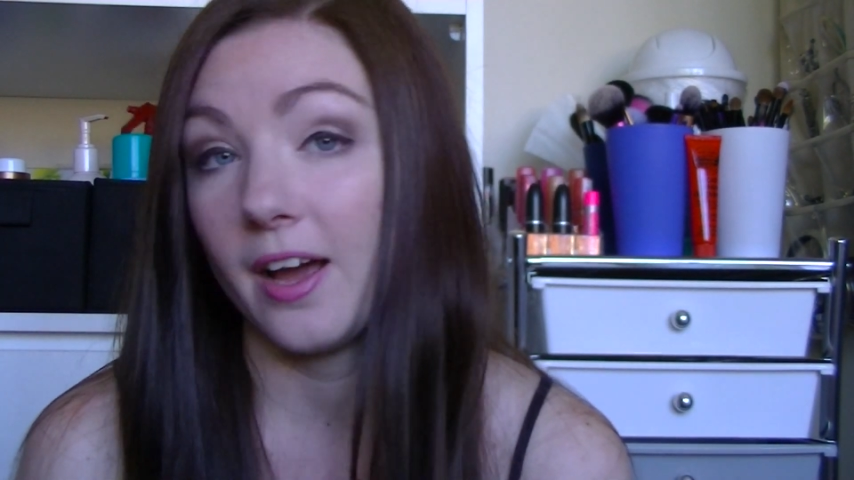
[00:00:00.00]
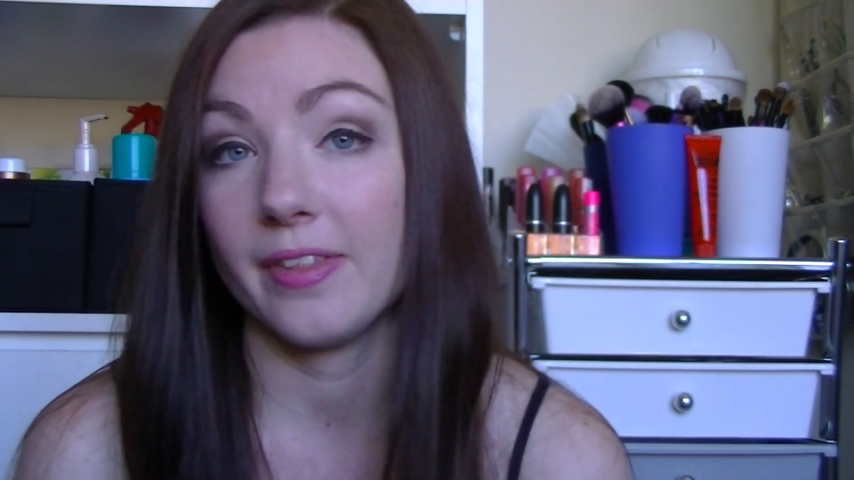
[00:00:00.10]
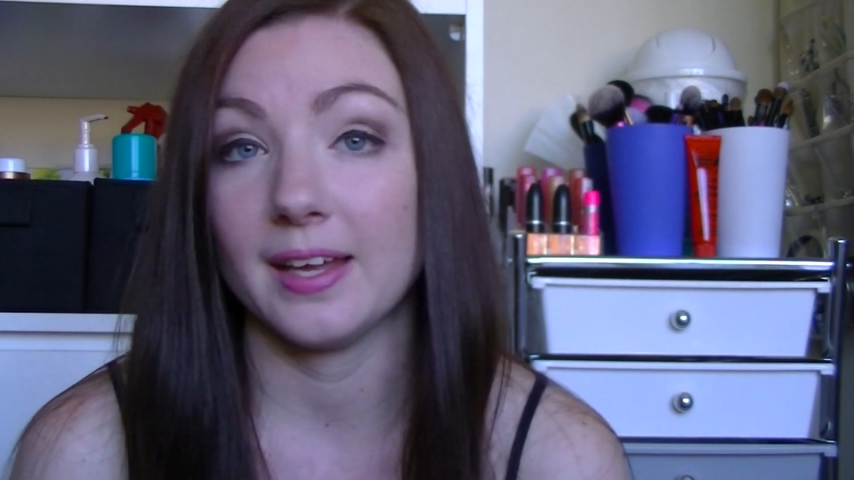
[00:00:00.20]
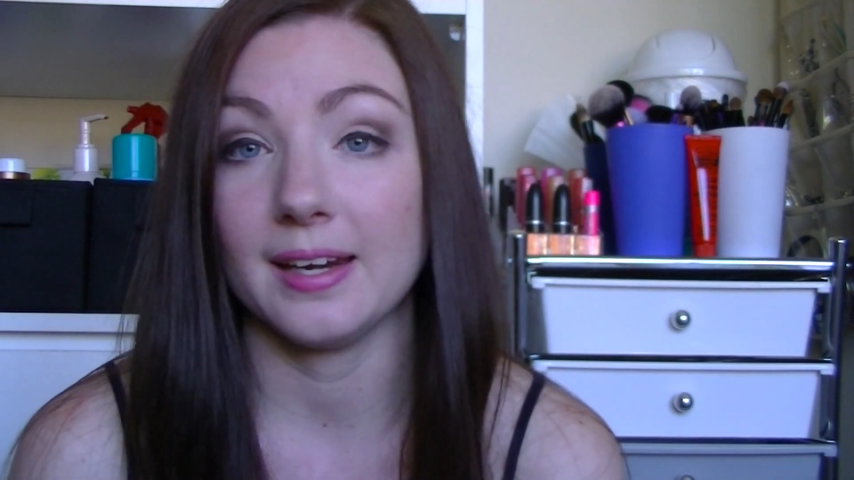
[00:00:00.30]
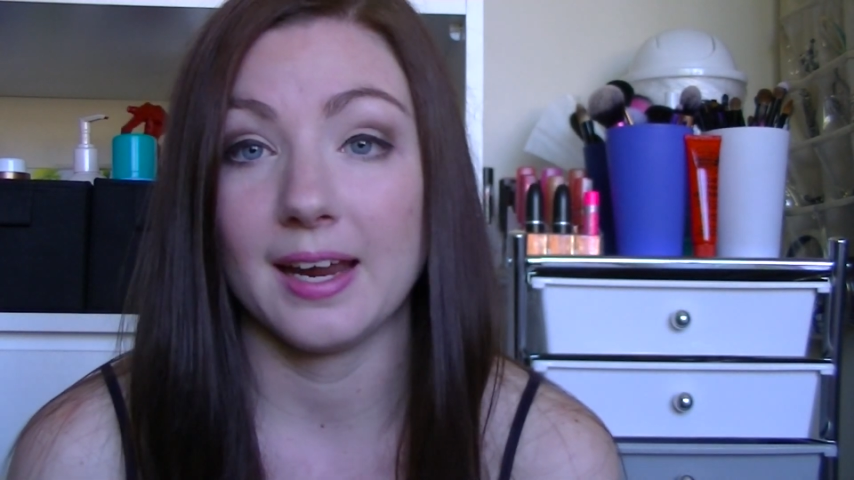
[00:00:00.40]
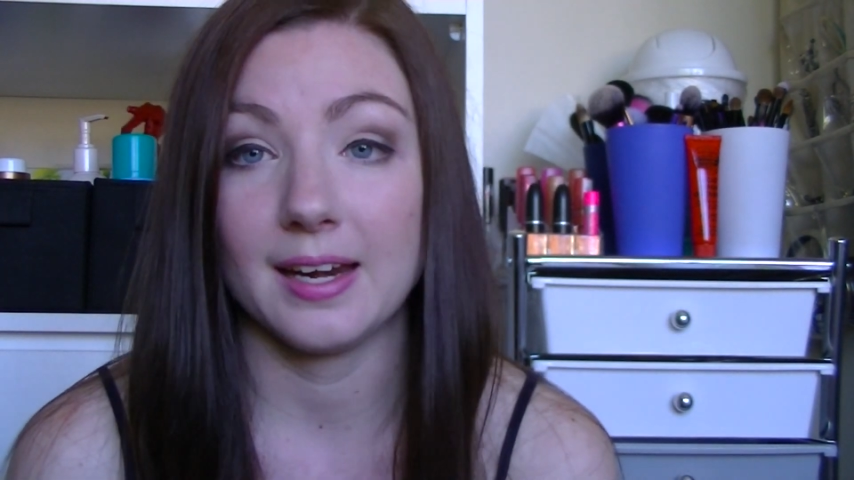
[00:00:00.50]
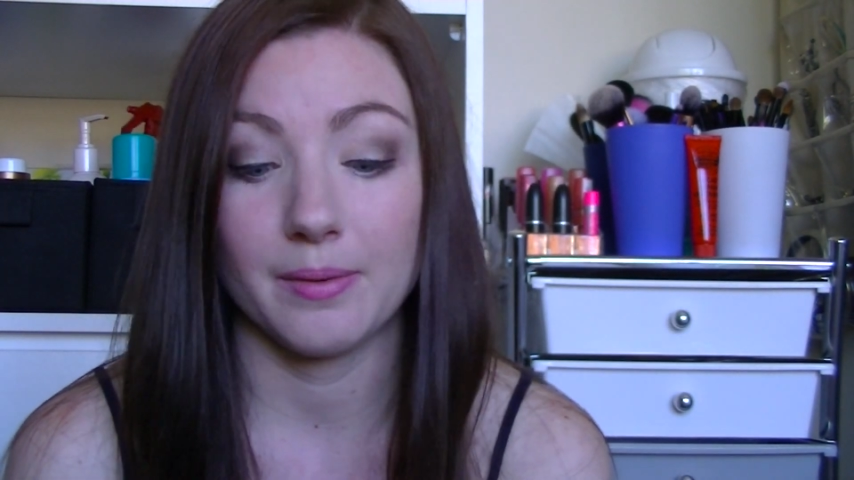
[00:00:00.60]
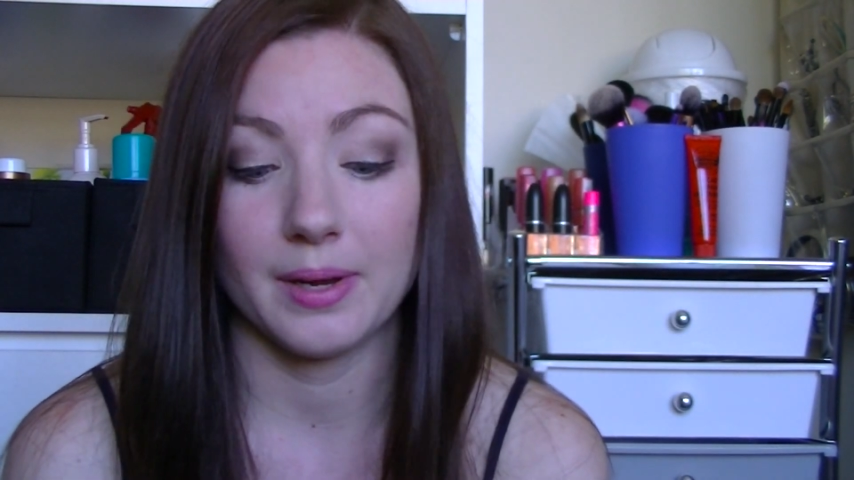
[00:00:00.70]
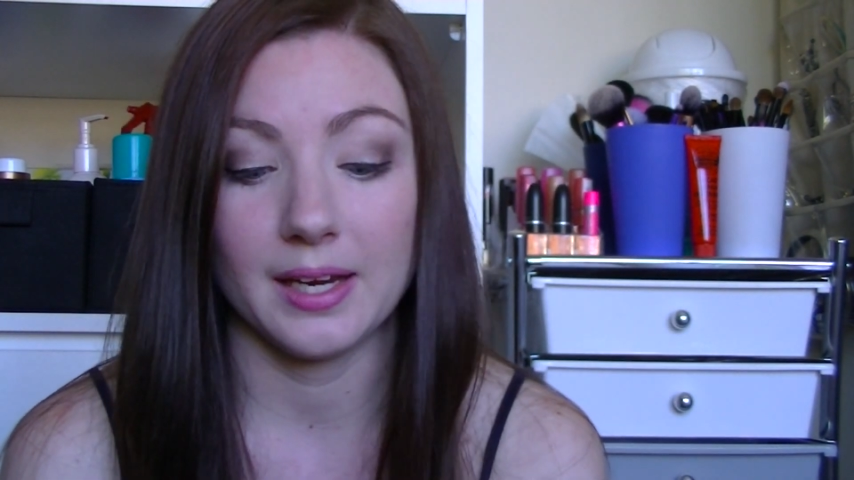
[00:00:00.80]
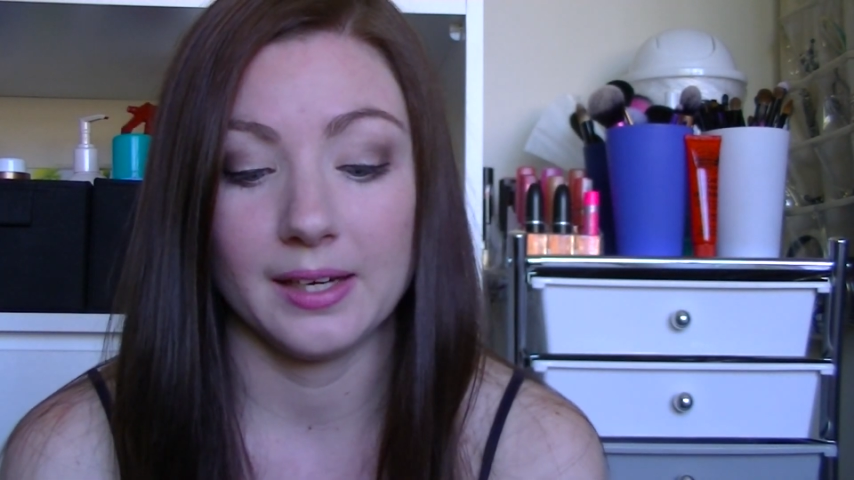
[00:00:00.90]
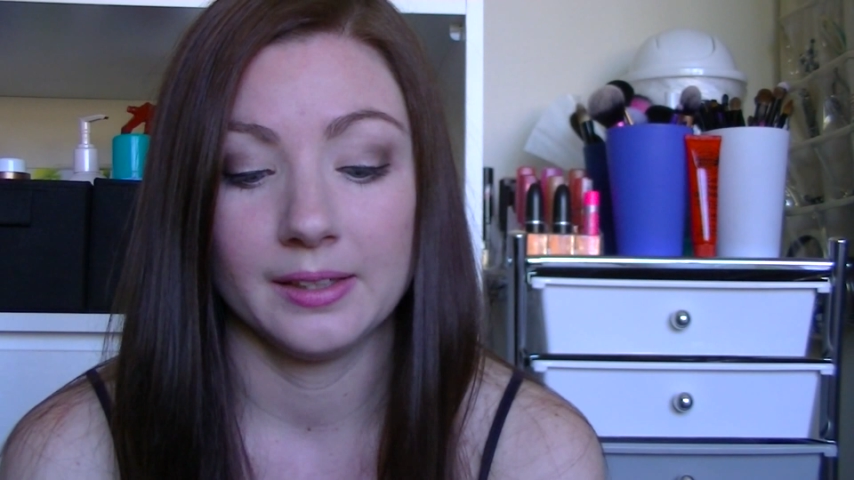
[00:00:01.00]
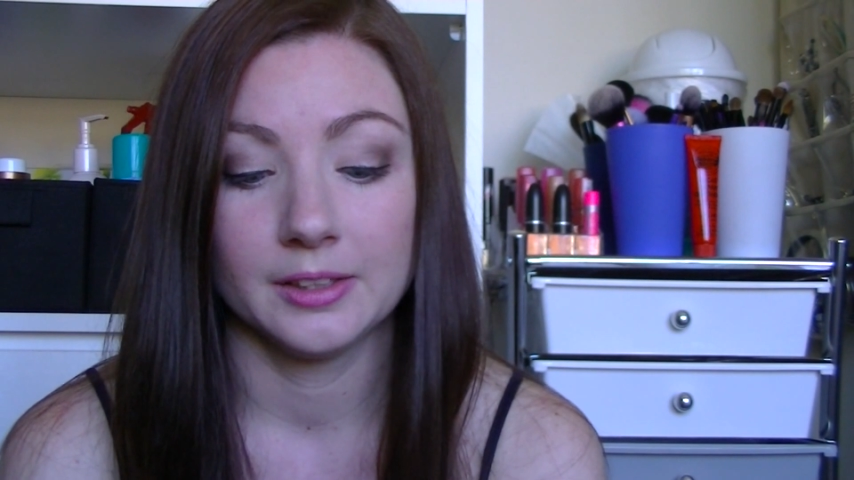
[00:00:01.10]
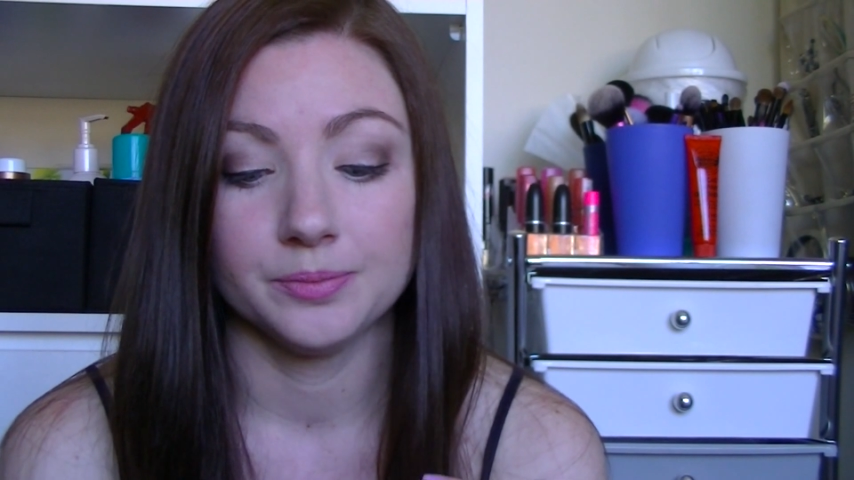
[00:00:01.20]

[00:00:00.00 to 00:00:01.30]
now and then anyway.